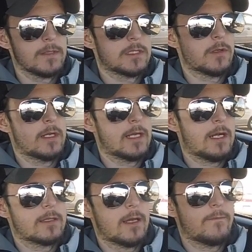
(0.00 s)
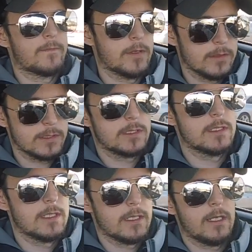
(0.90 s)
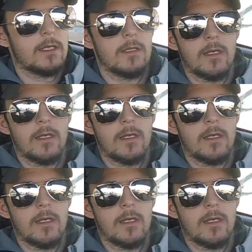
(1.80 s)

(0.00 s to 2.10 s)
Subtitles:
so I got that first, and